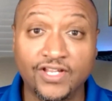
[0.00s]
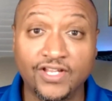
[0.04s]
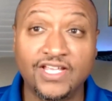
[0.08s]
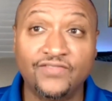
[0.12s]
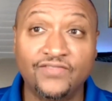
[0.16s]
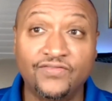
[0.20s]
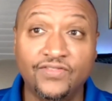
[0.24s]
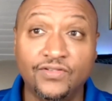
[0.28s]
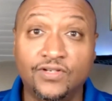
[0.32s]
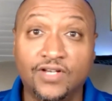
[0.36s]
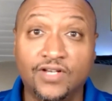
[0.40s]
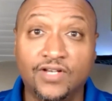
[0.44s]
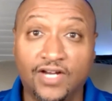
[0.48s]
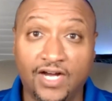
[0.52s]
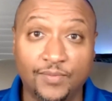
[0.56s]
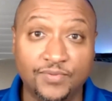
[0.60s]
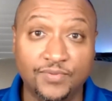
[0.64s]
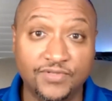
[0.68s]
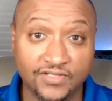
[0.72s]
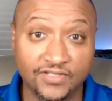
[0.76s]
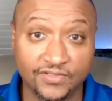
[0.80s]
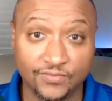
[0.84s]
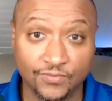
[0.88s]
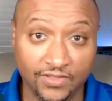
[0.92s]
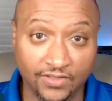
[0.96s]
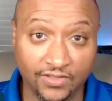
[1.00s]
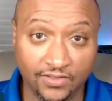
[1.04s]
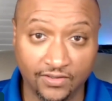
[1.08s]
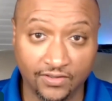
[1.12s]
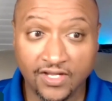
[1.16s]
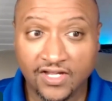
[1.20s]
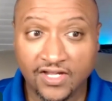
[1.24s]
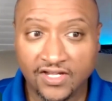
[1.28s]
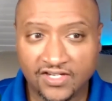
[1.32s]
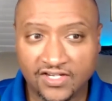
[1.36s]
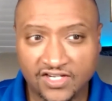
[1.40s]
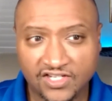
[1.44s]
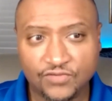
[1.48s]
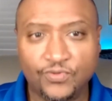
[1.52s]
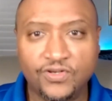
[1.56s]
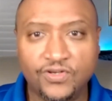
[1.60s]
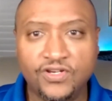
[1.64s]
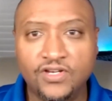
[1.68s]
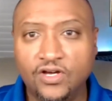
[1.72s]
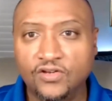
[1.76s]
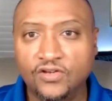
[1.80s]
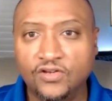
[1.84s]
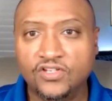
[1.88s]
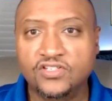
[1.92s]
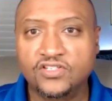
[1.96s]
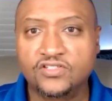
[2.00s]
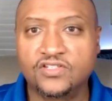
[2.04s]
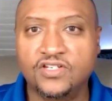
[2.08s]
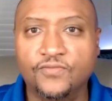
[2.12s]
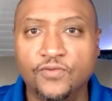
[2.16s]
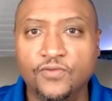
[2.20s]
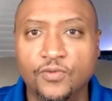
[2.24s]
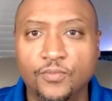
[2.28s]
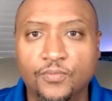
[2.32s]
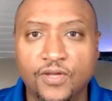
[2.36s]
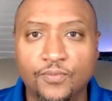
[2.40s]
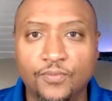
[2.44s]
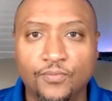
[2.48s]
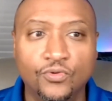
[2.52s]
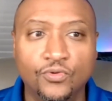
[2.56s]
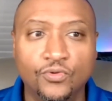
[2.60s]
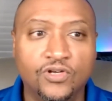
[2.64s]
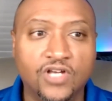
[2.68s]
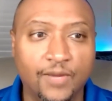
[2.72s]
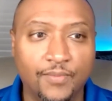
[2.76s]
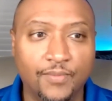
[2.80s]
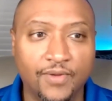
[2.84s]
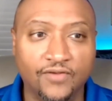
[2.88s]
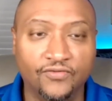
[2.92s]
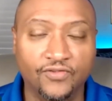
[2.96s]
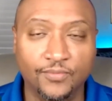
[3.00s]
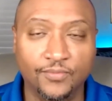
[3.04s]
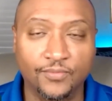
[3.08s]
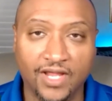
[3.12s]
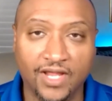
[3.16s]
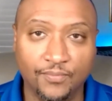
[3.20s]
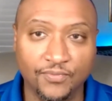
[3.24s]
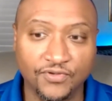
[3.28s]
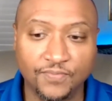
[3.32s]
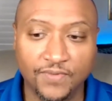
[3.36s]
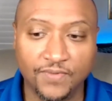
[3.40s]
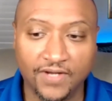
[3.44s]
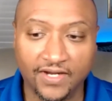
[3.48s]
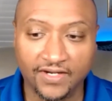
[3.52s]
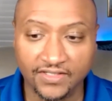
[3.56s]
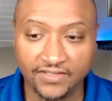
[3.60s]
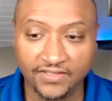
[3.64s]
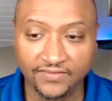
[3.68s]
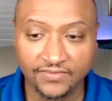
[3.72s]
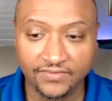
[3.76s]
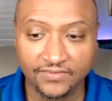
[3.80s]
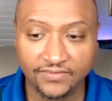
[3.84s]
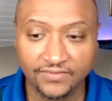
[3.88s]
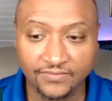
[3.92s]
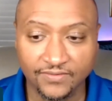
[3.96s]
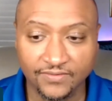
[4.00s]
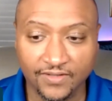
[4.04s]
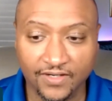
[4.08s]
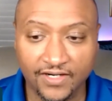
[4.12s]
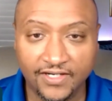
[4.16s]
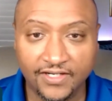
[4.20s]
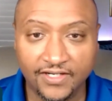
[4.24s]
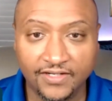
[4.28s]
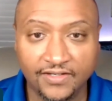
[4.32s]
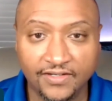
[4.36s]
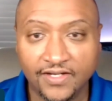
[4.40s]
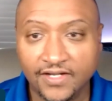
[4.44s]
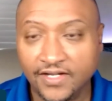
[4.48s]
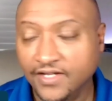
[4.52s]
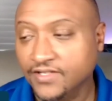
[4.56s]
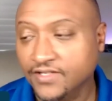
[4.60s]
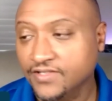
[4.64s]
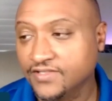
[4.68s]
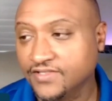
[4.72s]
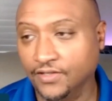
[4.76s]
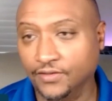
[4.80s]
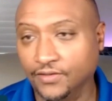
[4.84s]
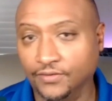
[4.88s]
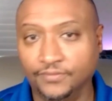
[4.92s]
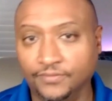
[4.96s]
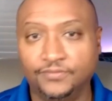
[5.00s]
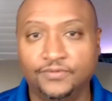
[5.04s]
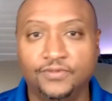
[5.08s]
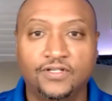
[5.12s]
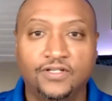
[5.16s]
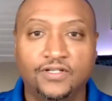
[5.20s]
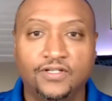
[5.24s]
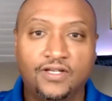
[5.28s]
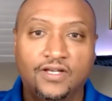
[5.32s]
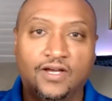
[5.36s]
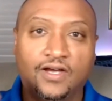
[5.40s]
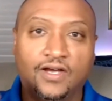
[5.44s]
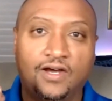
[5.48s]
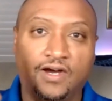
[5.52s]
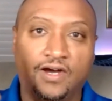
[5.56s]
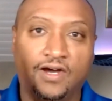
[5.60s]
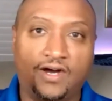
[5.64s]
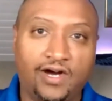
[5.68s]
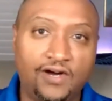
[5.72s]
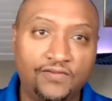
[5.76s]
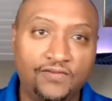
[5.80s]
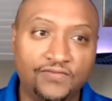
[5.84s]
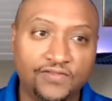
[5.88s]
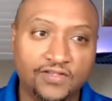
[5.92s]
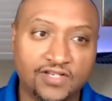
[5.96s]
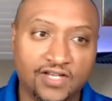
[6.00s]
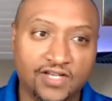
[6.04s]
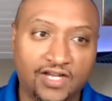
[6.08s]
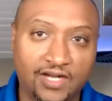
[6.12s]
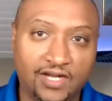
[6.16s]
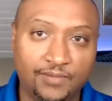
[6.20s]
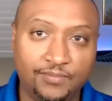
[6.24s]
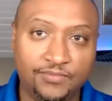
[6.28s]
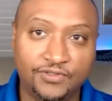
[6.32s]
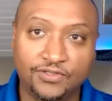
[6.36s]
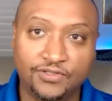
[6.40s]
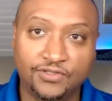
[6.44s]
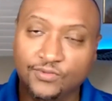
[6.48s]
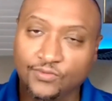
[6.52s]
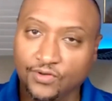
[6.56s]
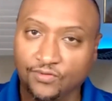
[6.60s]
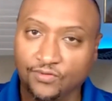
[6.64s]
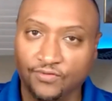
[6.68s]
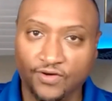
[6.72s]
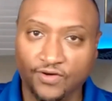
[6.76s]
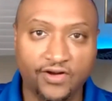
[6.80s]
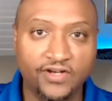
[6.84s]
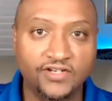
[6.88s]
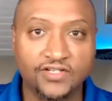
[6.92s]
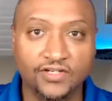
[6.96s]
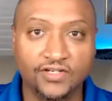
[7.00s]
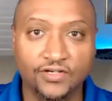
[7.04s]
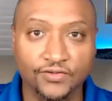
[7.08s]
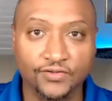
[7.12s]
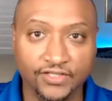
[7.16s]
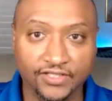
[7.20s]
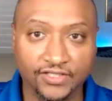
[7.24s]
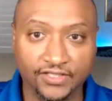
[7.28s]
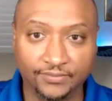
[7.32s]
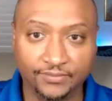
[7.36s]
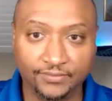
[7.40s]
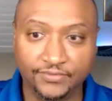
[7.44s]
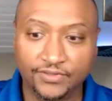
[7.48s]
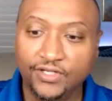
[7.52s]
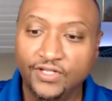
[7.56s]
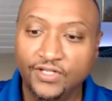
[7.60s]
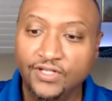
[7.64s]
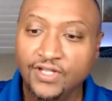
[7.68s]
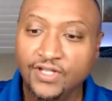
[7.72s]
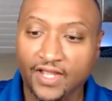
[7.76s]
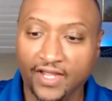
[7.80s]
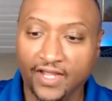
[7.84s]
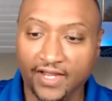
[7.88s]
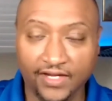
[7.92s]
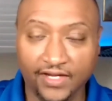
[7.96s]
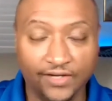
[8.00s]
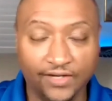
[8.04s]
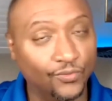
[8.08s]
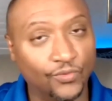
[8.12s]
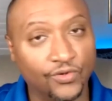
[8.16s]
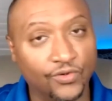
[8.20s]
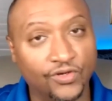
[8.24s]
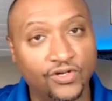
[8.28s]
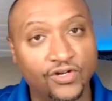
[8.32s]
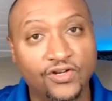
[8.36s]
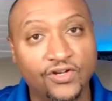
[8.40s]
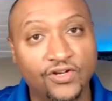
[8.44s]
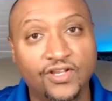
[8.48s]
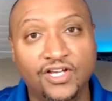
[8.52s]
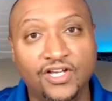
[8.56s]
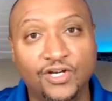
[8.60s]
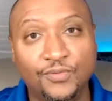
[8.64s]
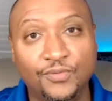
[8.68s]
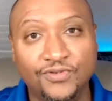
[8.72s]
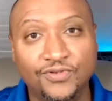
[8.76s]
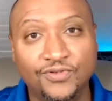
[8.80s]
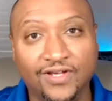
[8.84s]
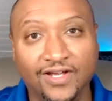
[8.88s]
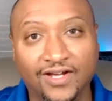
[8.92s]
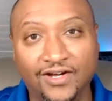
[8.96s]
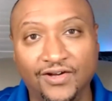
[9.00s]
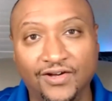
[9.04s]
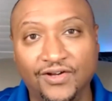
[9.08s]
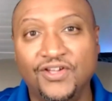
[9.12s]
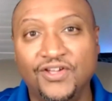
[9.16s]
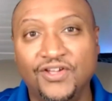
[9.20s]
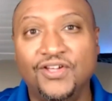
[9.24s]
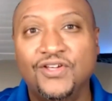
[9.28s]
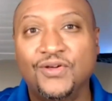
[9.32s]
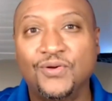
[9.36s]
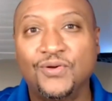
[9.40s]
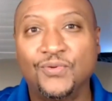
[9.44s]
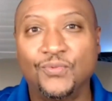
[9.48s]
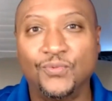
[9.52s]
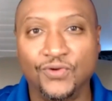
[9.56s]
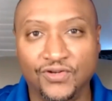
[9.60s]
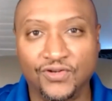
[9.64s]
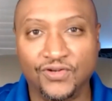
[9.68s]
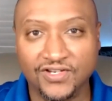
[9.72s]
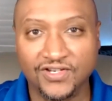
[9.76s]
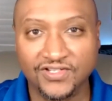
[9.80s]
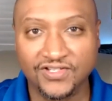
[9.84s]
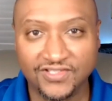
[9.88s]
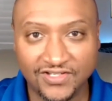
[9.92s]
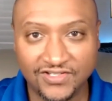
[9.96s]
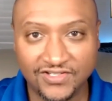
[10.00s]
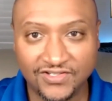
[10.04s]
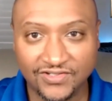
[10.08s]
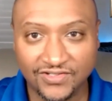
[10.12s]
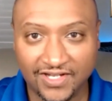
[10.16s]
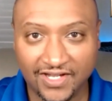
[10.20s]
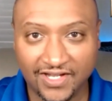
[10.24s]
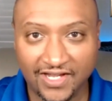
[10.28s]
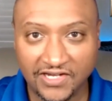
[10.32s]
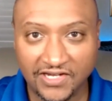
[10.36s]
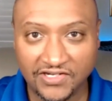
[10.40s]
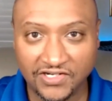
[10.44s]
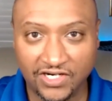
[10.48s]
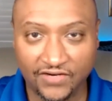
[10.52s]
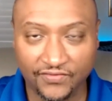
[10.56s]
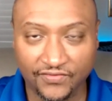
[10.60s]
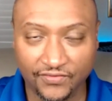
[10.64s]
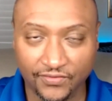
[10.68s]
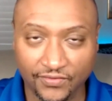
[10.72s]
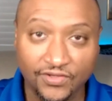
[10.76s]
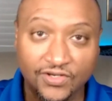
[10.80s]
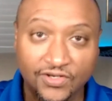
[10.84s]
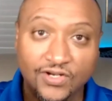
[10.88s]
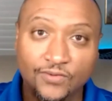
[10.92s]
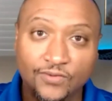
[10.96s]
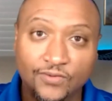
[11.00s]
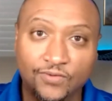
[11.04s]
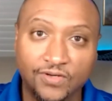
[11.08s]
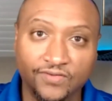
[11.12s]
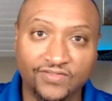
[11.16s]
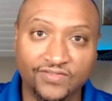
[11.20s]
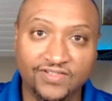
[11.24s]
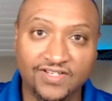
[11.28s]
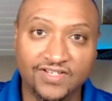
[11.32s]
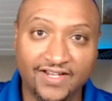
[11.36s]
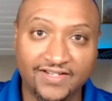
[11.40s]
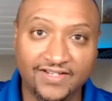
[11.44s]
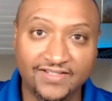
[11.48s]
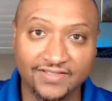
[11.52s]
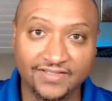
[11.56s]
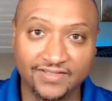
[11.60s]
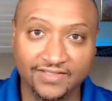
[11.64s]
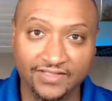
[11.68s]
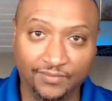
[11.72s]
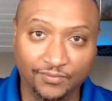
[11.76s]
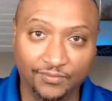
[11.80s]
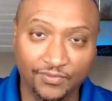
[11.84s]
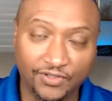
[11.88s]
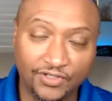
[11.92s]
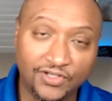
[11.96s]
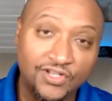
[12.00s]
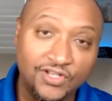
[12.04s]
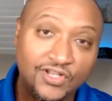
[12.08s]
to give you comps as well, because we know there's different people who come in from that perspective, right? So off the top, we've already told them, hey, we're here to help you out. We're going to send you a cash offer. We've texted them.